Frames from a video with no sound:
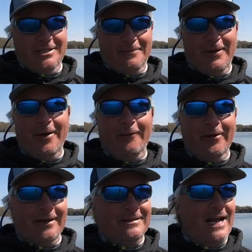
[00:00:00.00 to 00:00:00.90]
in the boat.
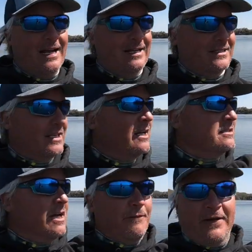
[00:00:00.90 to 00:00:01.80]
We're excited. The
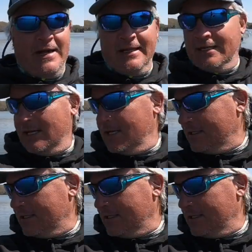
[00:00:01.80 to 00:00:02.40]
sun's up finally.